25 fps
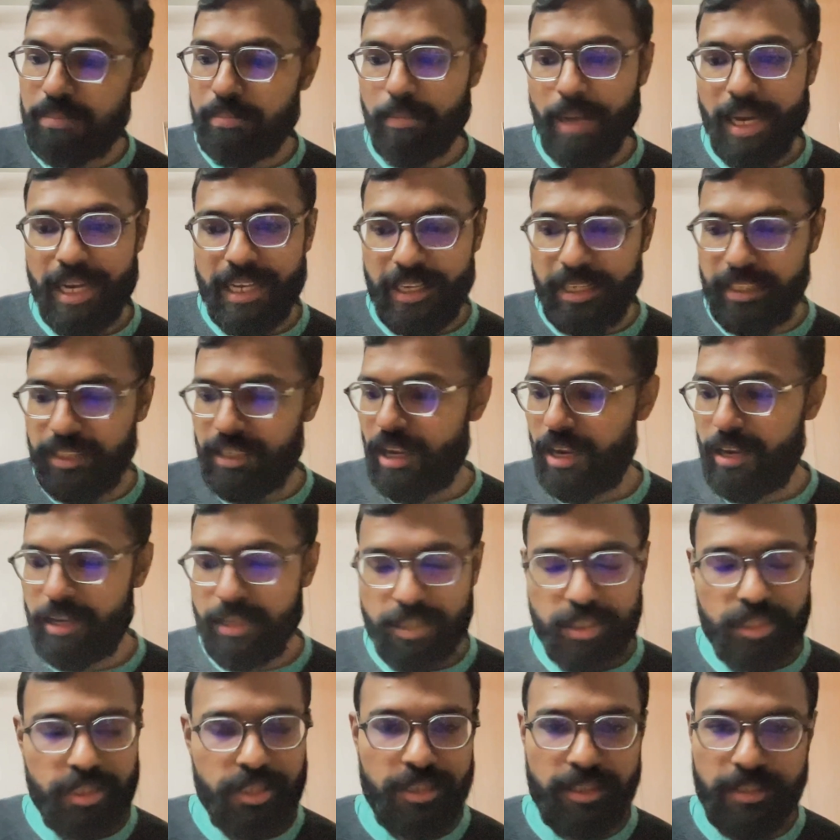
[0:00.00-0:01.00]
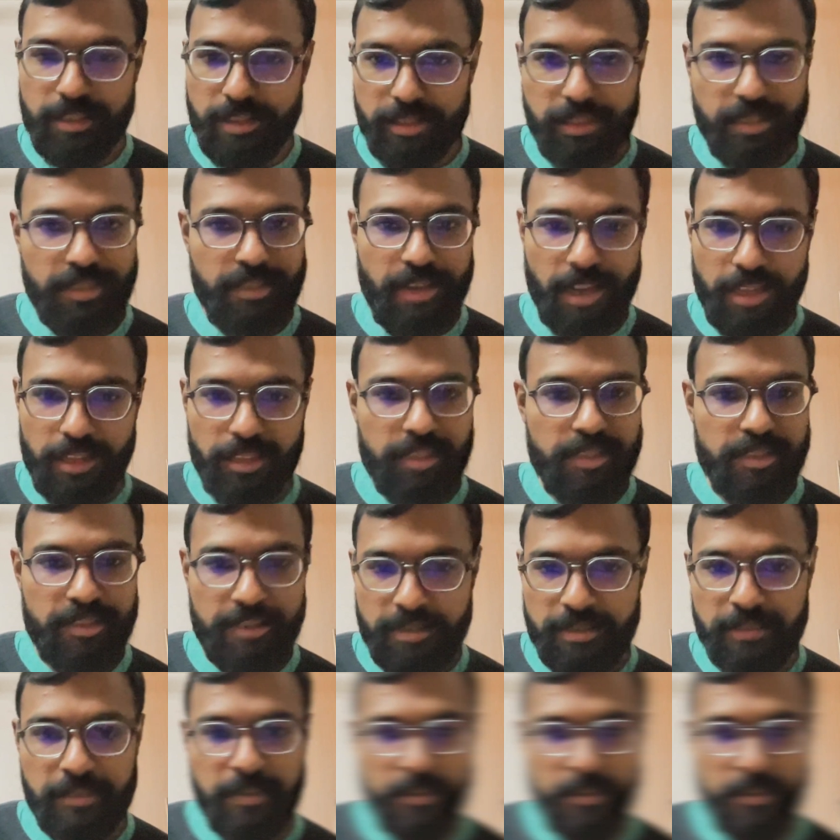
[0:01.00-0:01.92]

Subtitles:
encourage others.